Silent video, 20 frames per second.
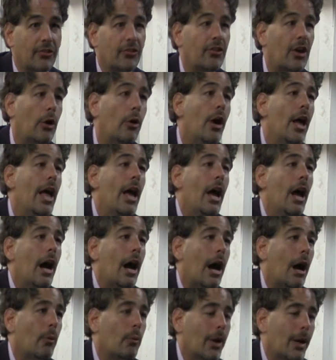So
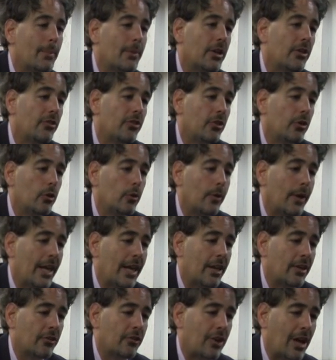what I'm gonna do
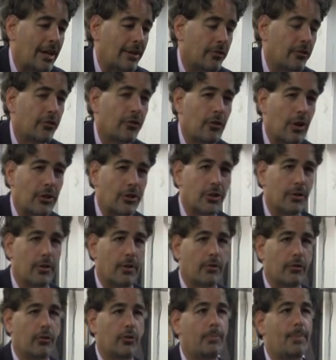is kind of structure
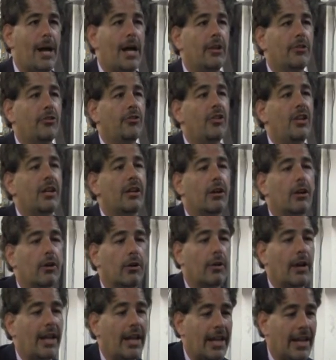a response
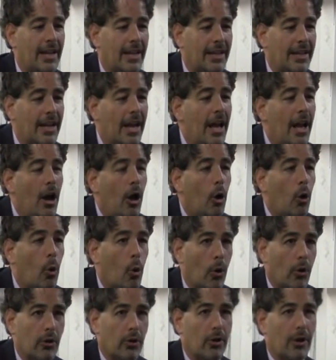here in
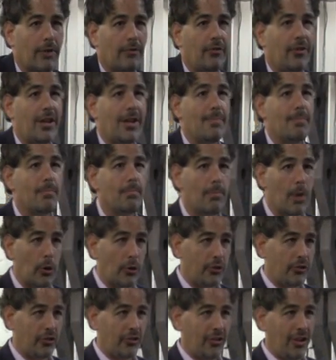order of the
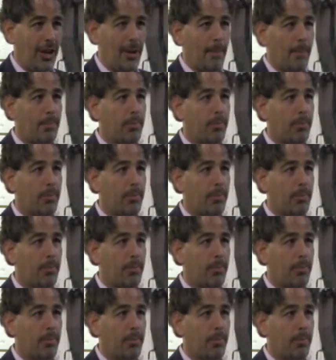most